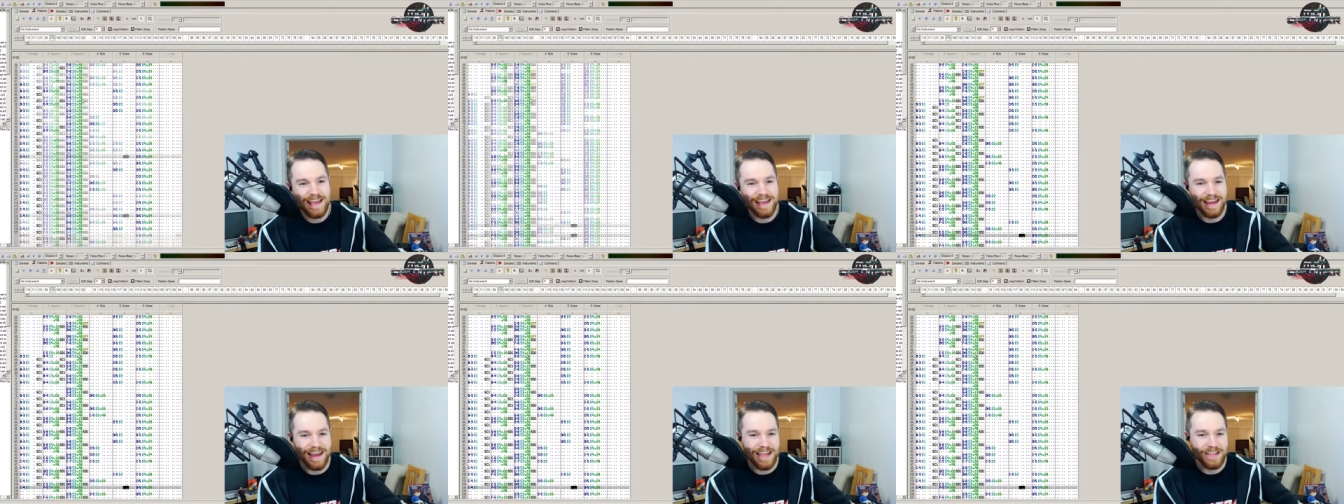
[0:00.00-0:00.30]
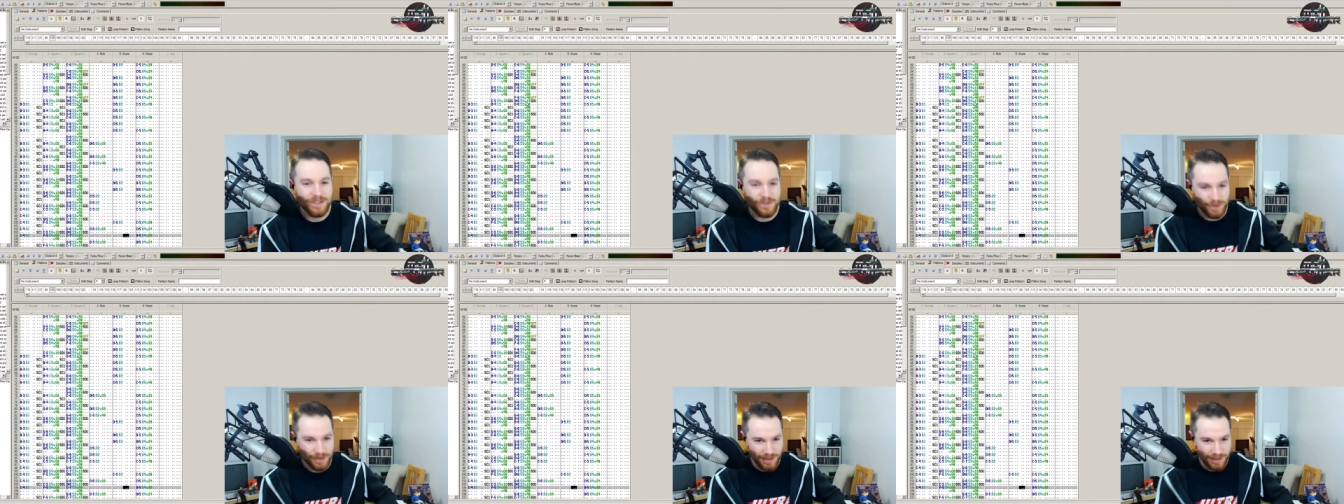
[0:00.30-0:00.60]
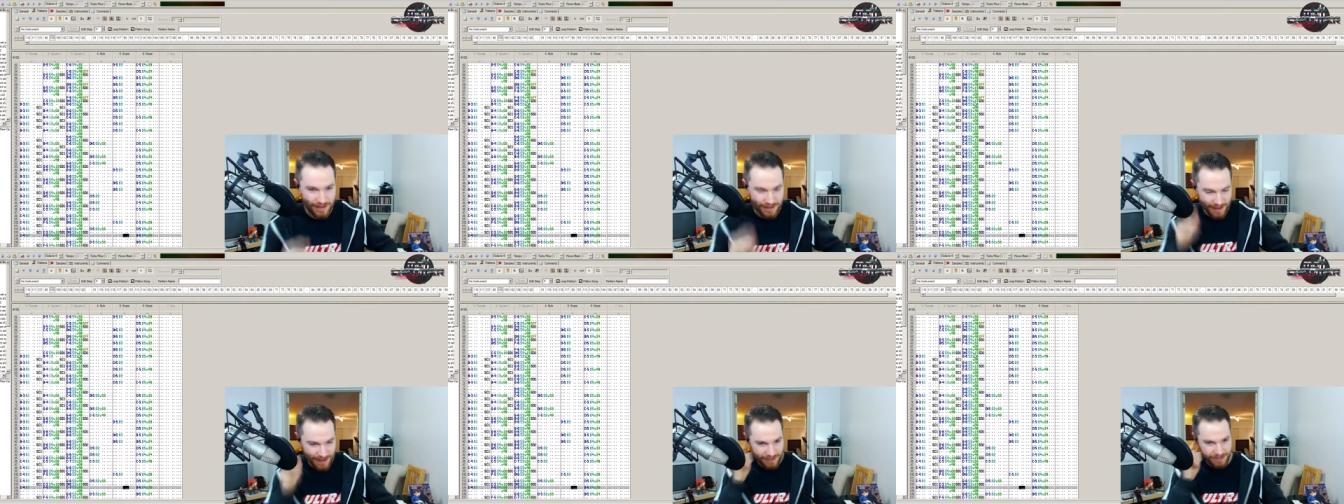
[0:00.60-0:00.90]
it ends with
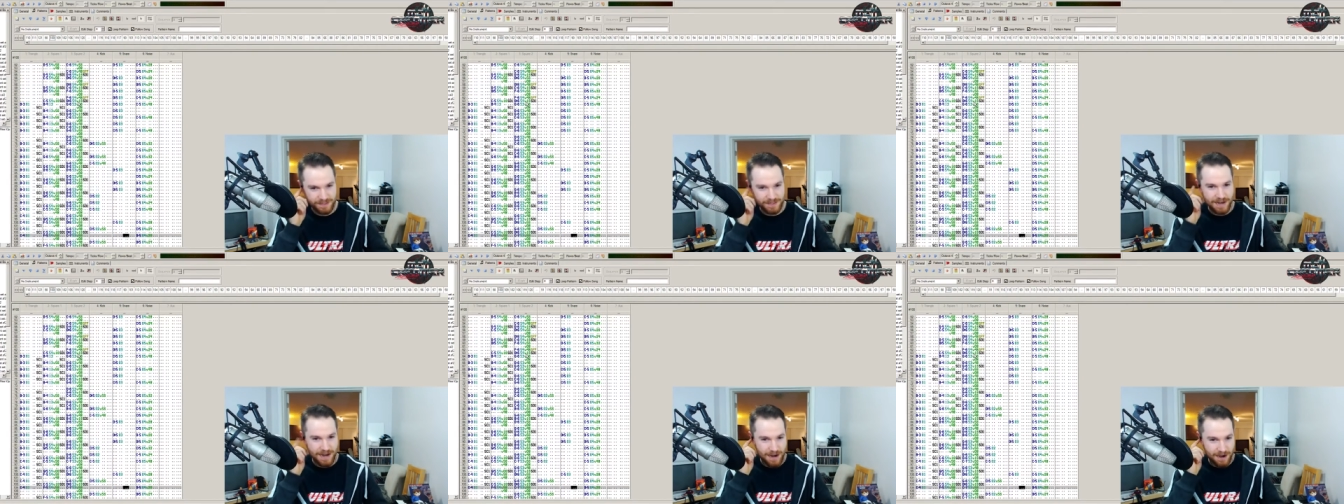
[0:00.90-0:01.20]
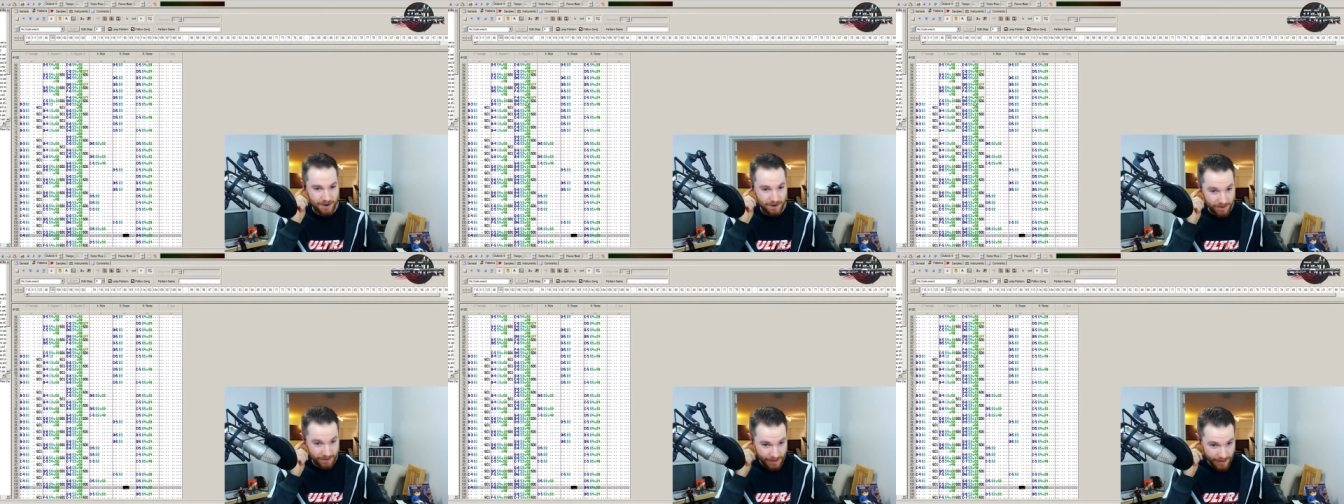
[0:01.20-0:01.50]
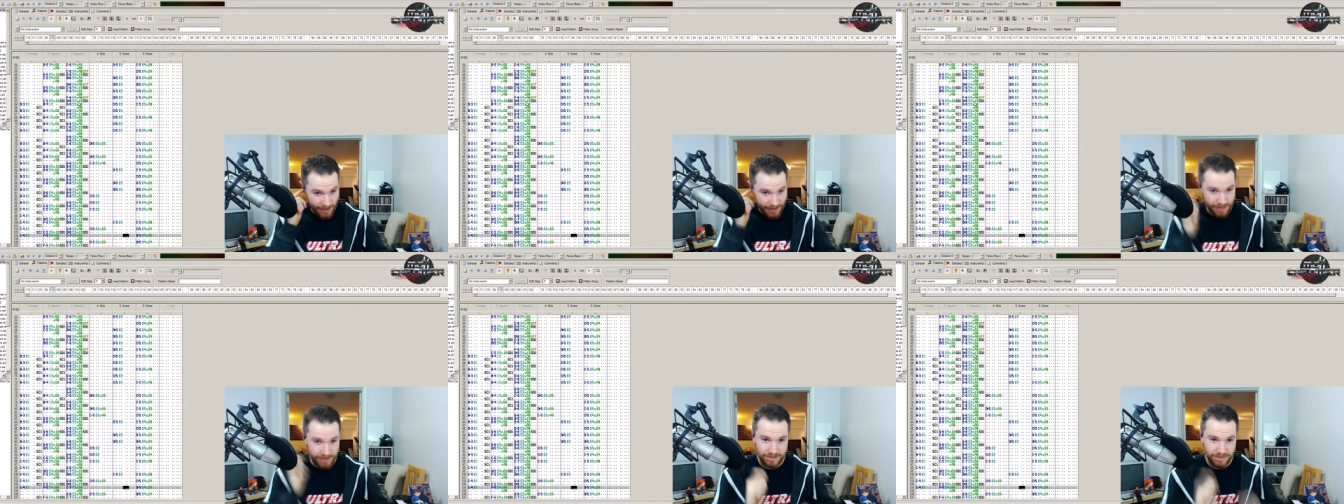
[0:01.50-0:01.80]
a, a snare
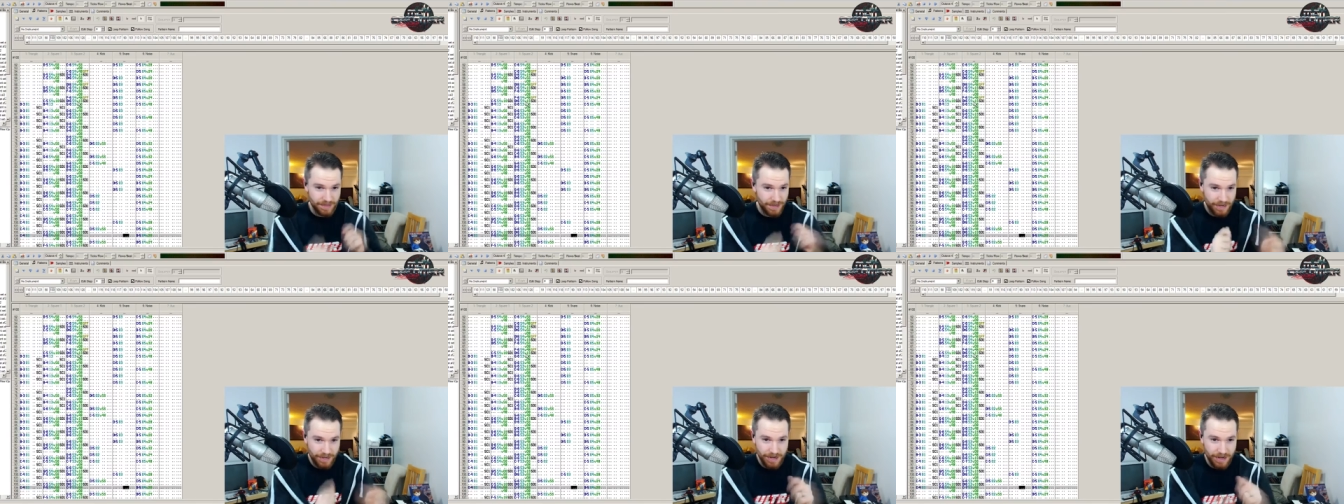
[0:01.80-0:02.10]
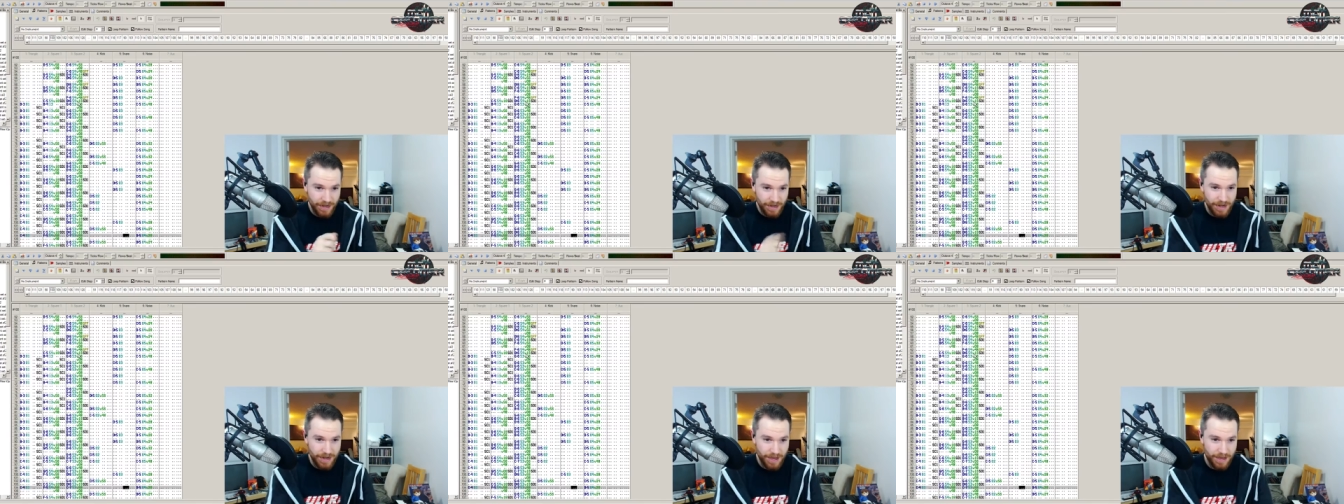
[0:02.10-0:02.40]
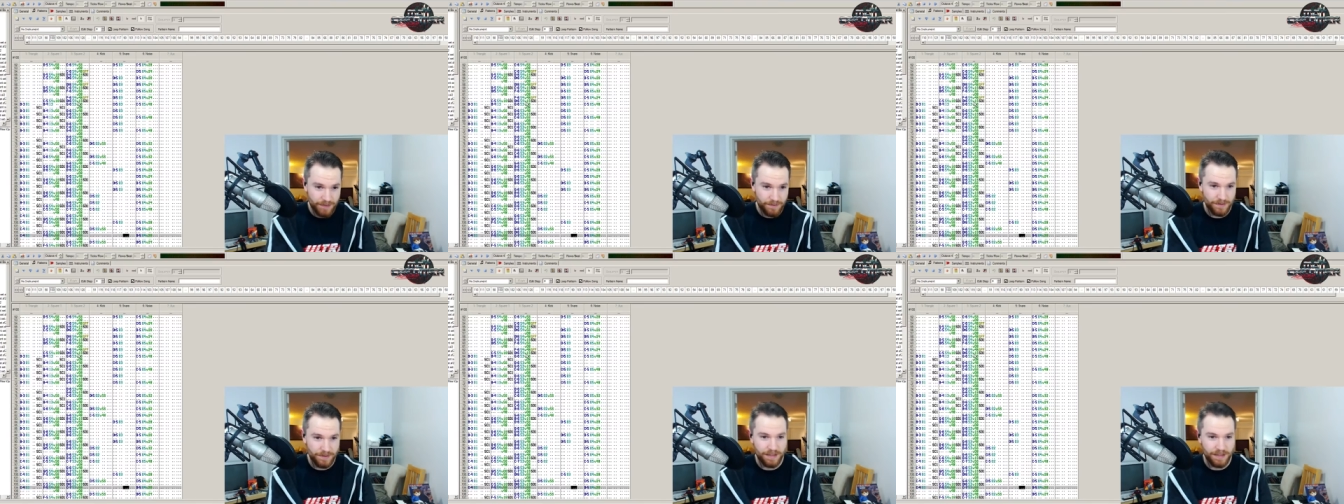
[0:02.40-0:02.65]
da da da da da,